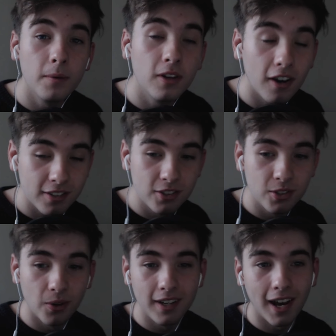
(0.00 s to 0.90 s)
Hope you guys
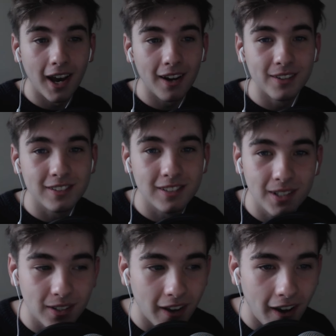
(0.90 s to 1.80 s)
enjoyed, and I'll
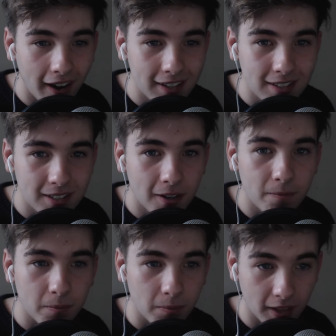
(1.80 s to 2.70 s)
see you guys
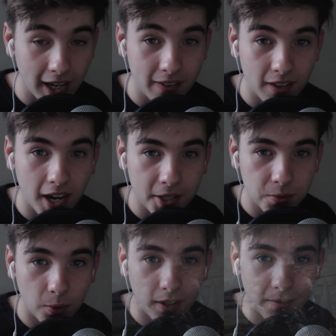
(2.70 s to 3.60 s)
in the next